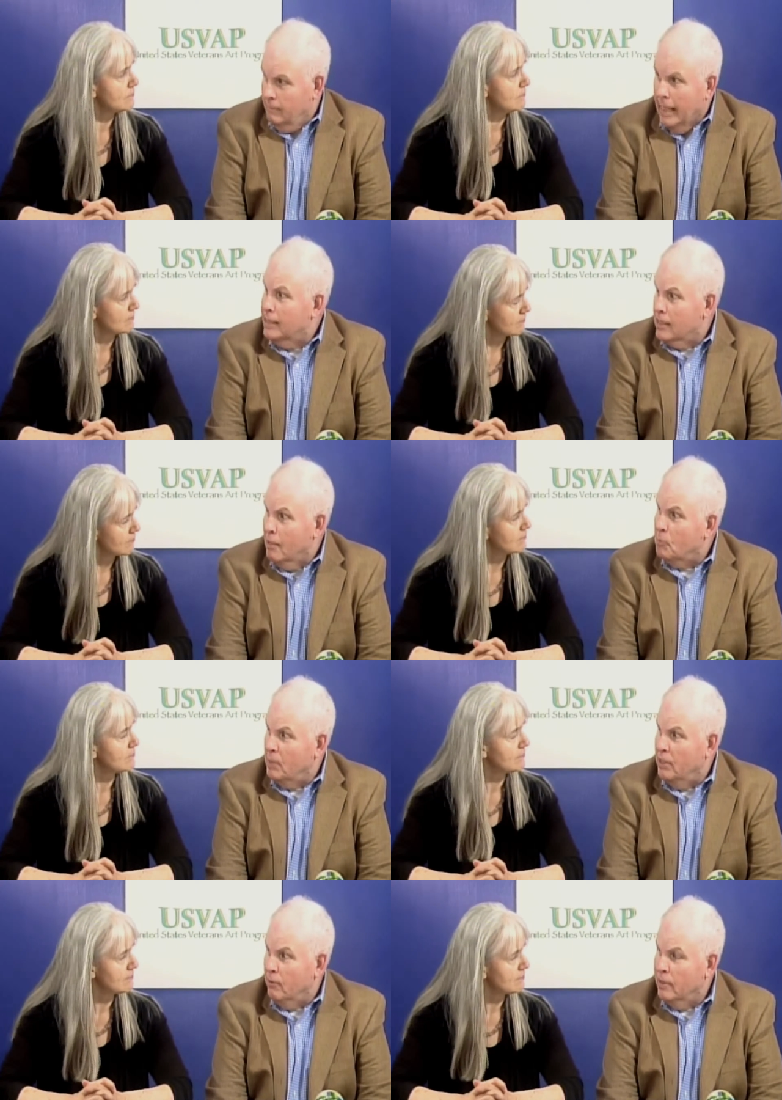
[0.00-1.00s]
Speaker 1: Nice time to
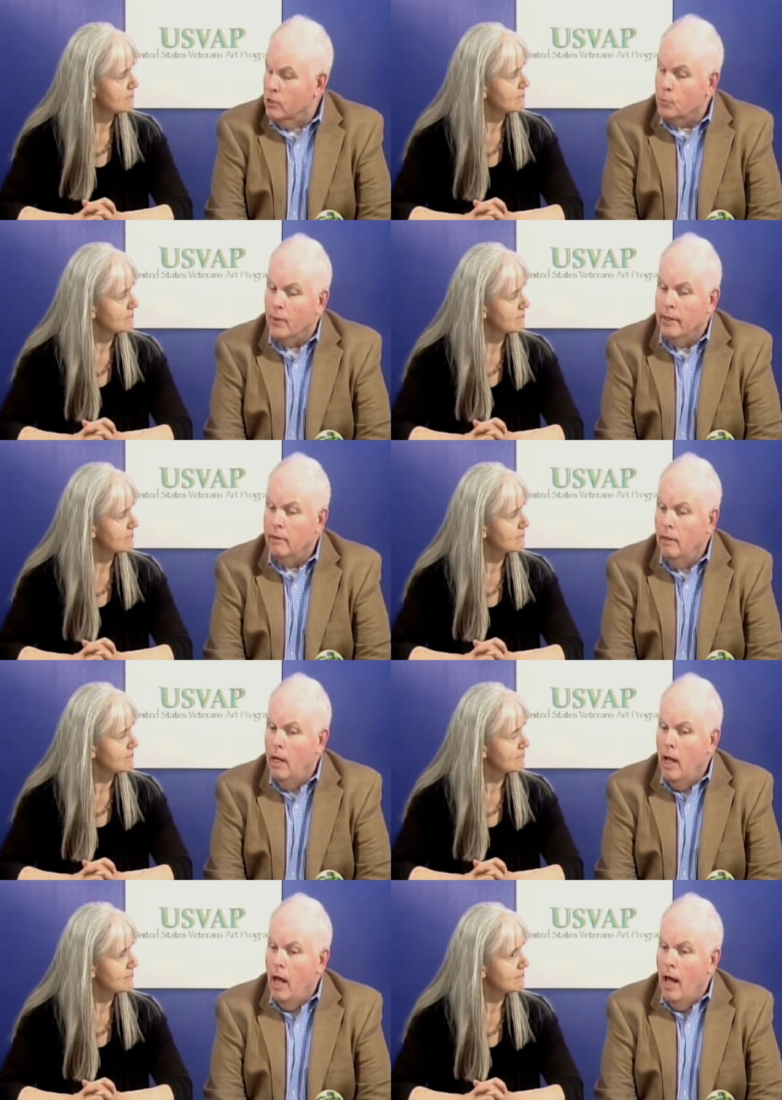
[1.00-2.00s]
be there in the spring.
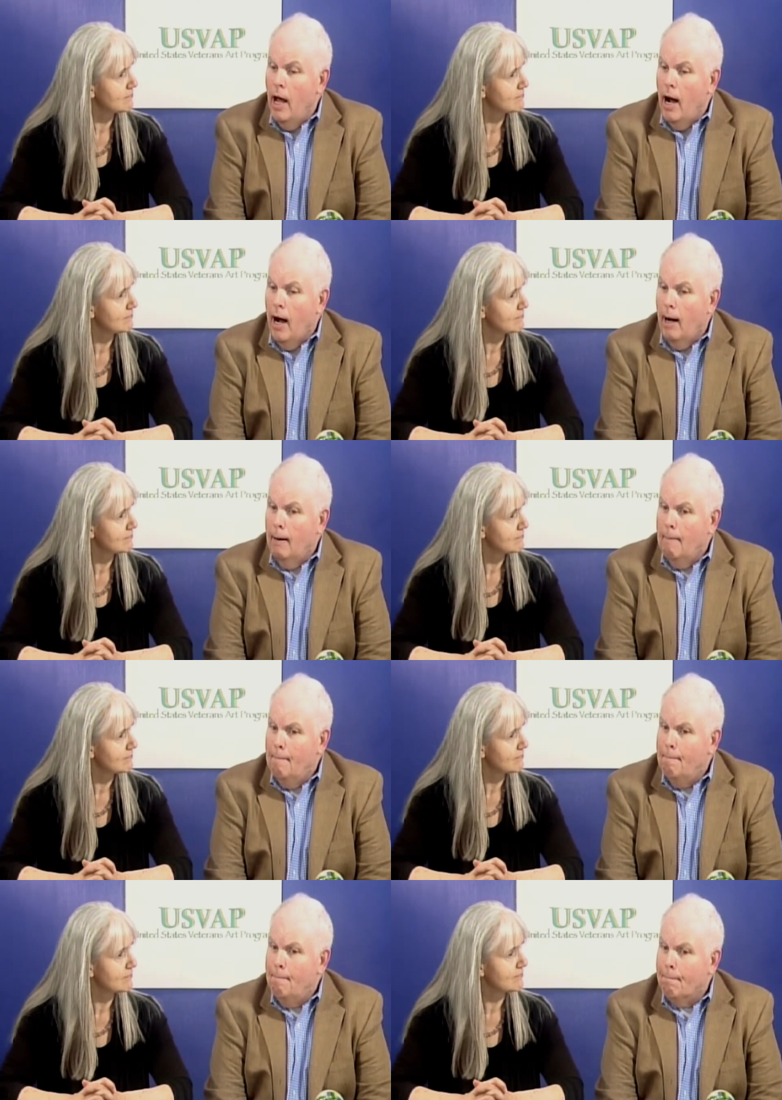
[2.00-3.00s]

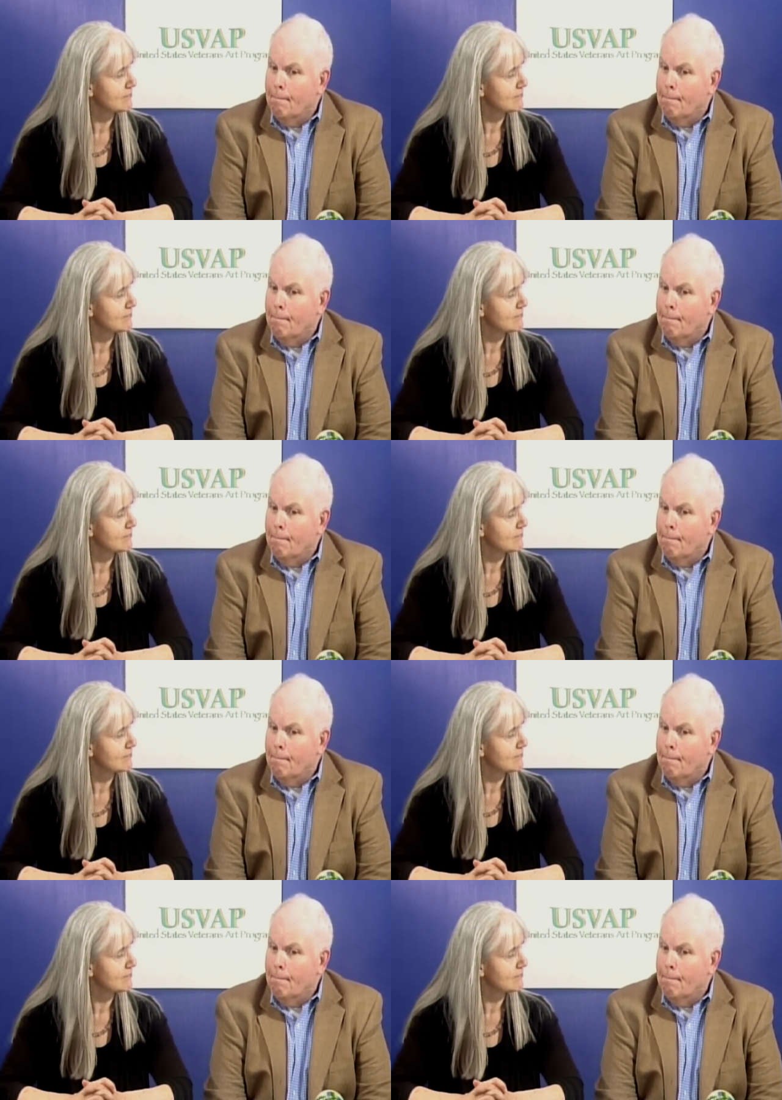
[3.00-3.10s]
And